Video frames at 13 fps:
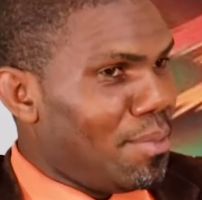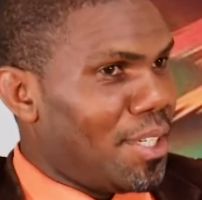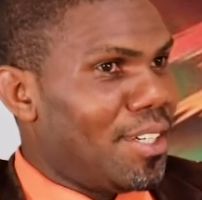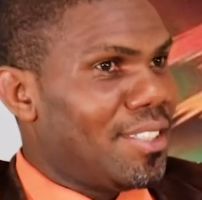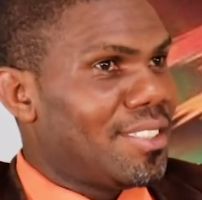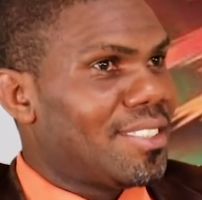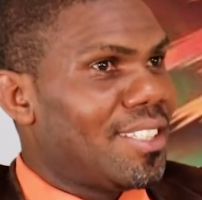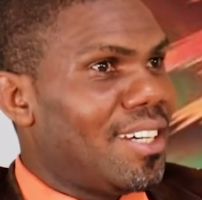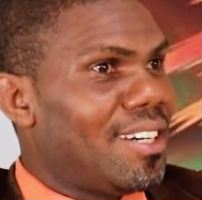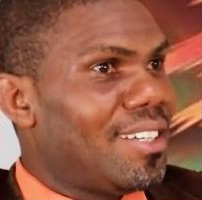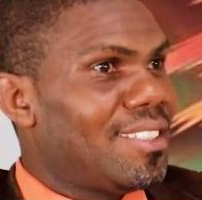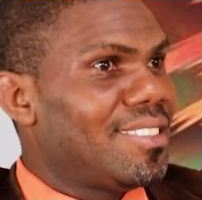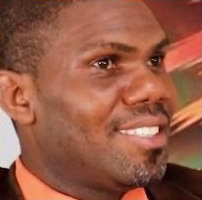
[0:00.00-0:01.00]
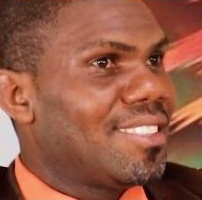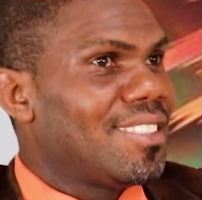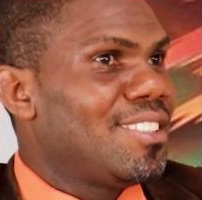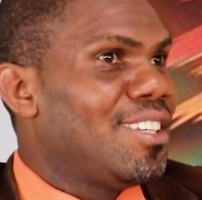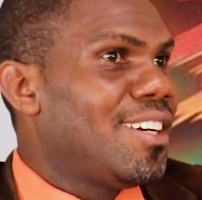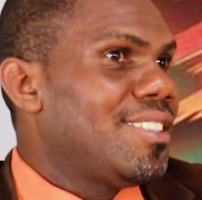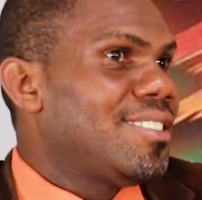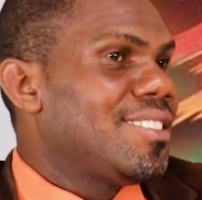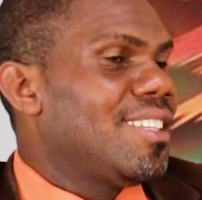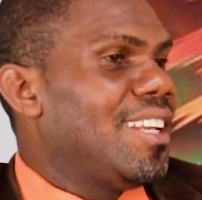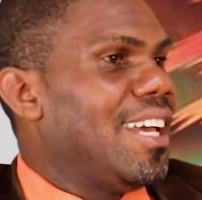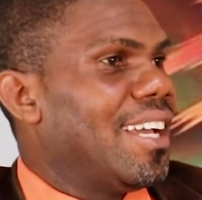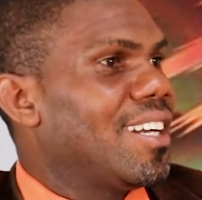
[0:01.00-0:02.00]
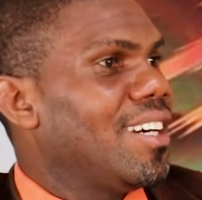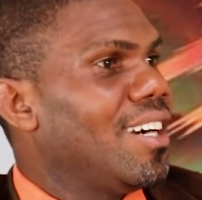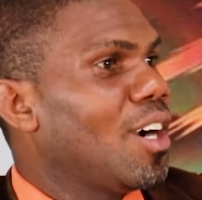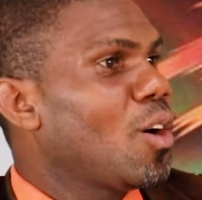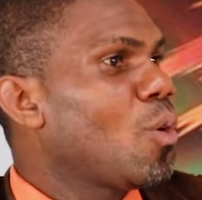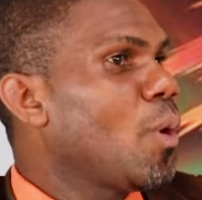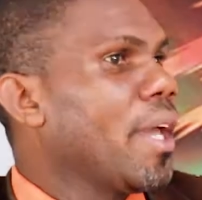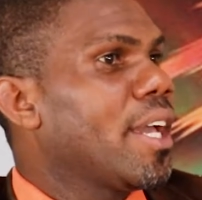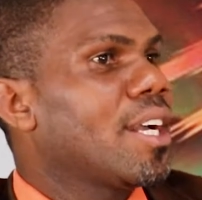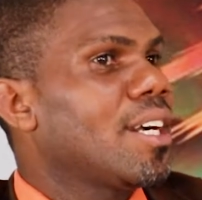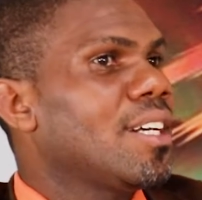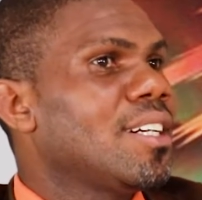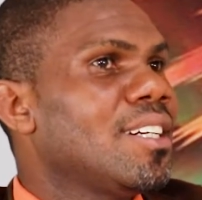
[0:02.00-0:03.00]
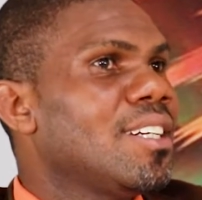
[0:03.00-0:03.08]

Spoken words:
Because this is not like a quick,